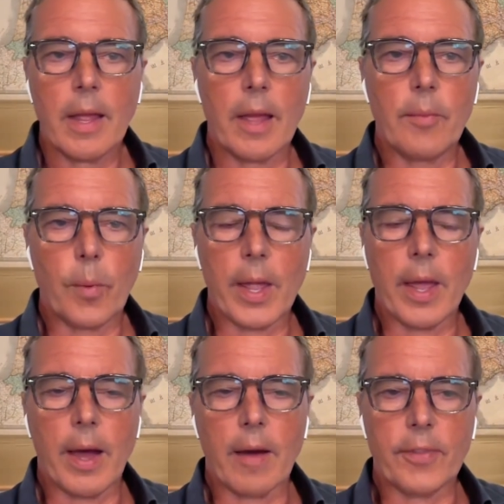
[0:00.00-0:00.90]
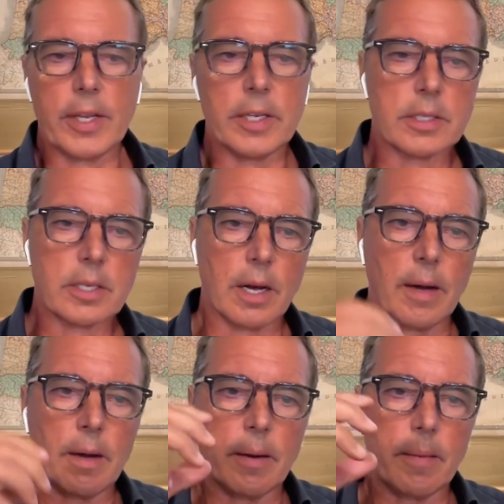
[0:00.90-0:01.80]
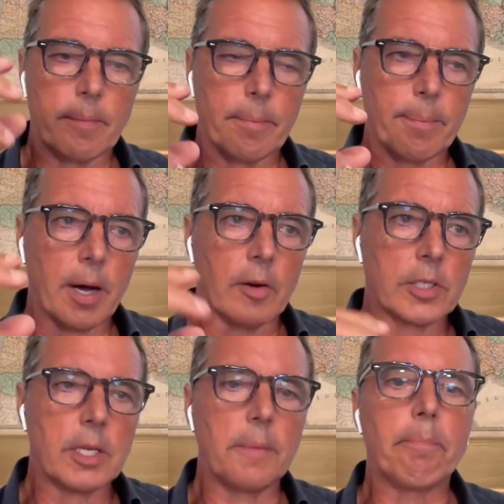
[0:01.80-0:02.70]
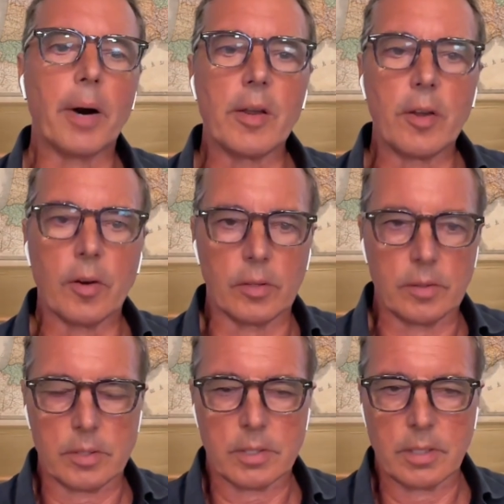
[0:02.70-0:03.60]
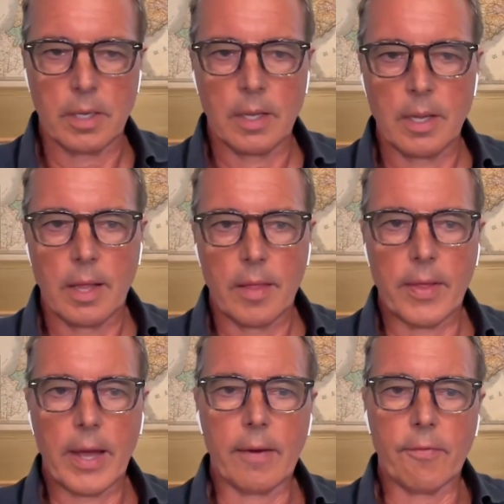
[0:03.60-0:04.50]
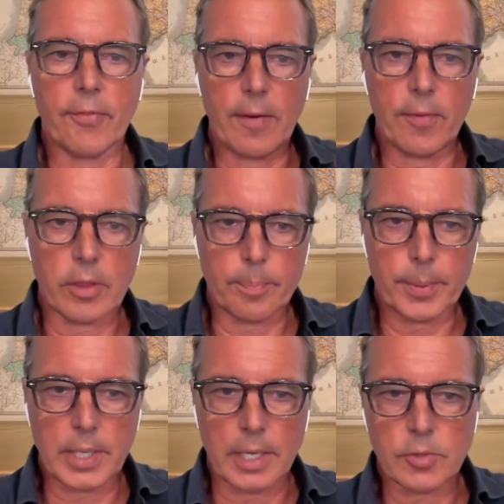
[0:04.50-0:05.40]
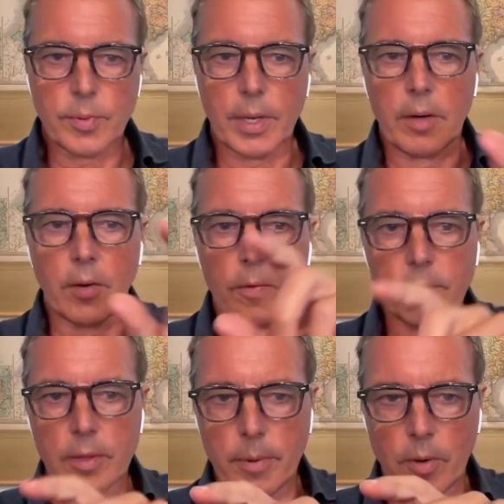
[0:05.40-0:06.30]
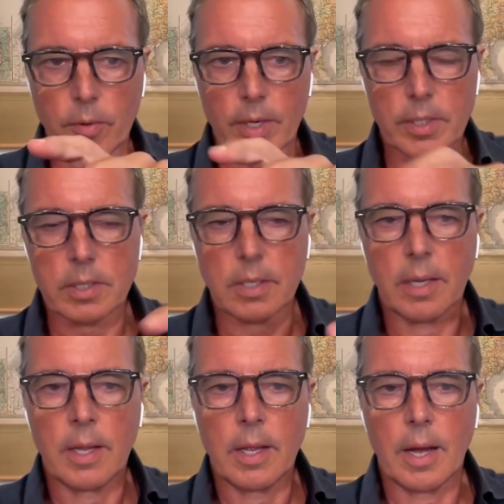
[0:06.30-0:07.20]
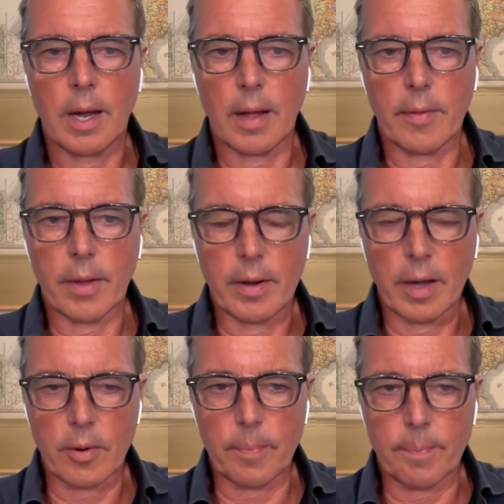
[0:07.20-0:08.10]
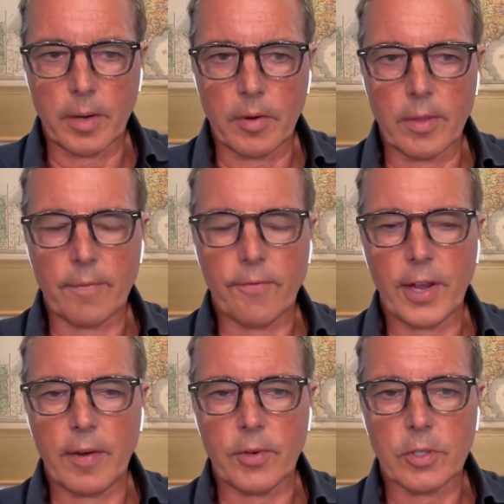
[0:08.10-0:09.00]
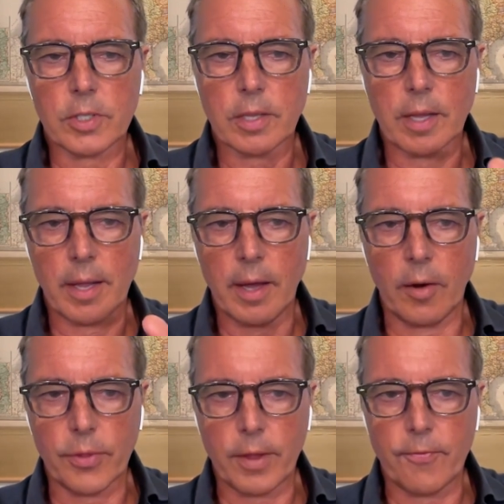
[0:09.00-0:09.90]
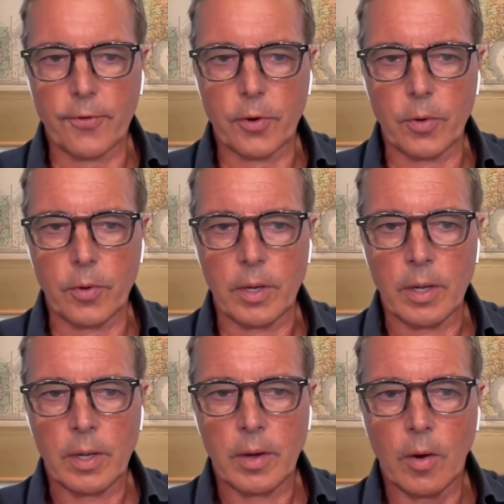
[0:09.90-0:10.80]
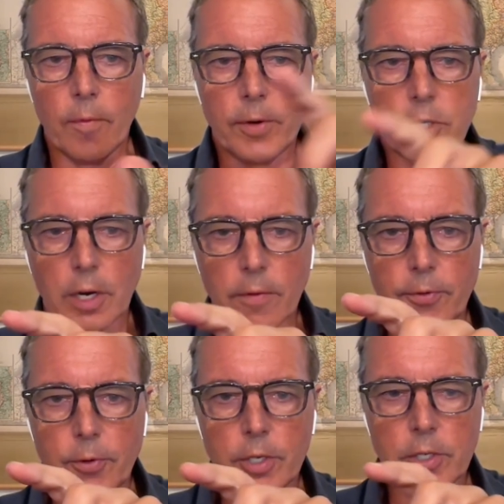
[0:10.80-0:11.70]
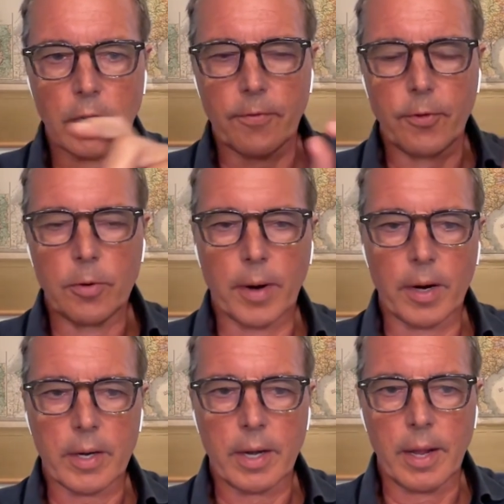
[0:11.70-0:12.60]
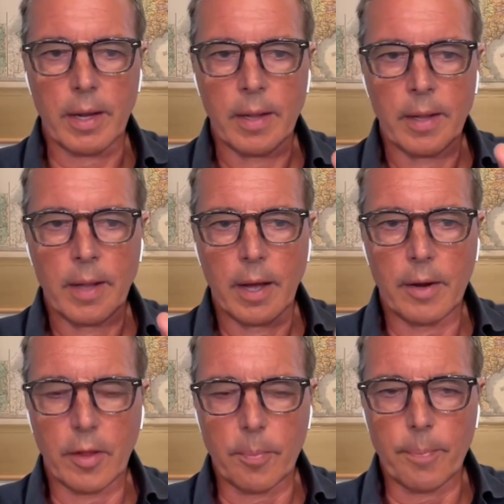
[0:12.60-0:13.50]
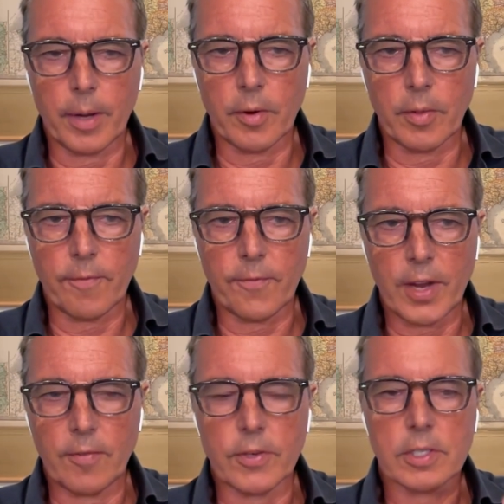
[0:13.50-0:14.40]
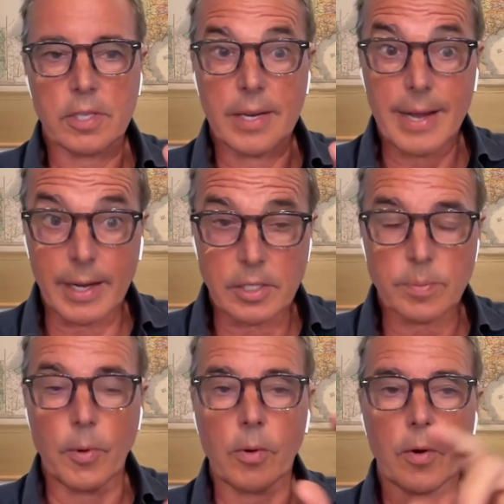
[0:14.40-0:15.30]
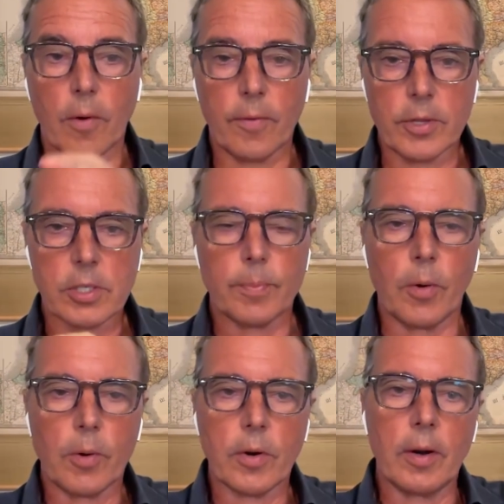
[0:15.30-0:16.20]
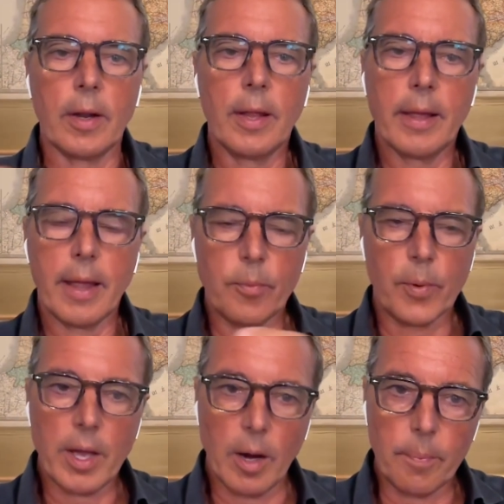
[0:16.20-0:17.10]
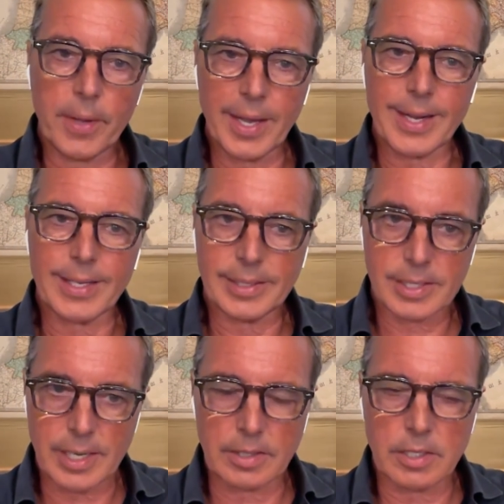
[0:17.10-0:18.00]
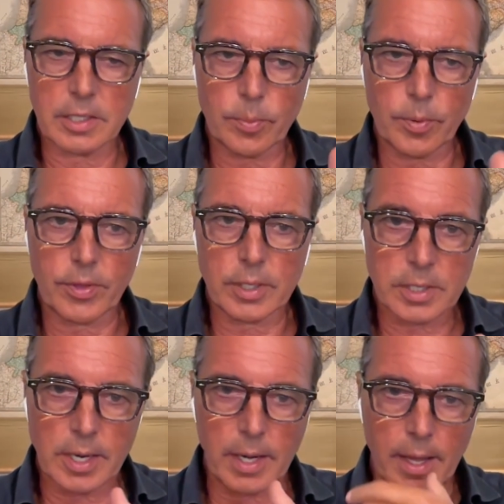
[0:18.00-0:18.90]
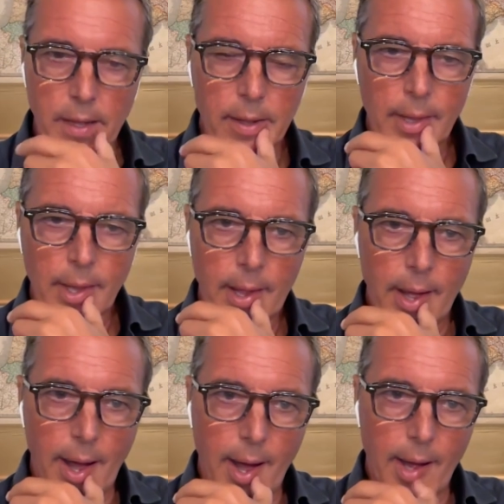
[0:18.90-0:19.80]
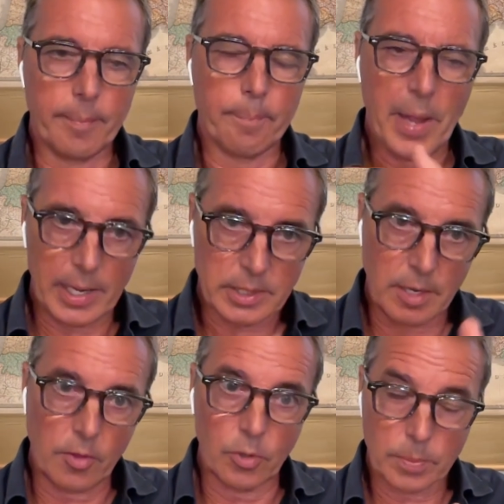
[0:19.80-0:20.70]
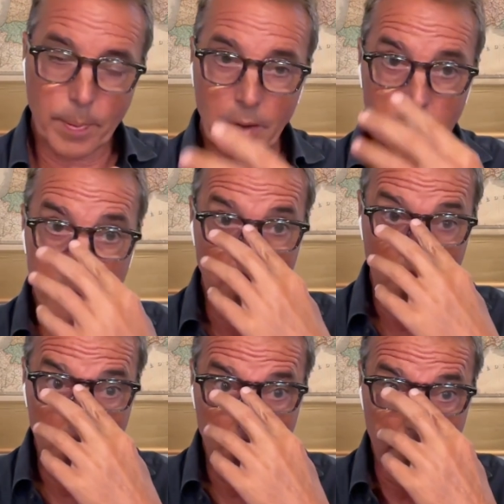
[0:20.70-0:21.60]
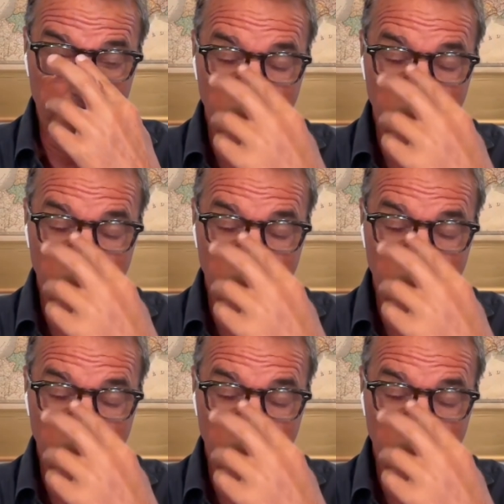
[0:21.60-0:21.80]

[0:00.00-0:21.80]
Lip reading: And we have these policy bundles that favor the pedestrian over the motorist. Another bundle that favors healthy food over junk food and junk food marketing. Another bundle that favors the non-smoker over the smoker. And we help get consensus with the city on passing those policies.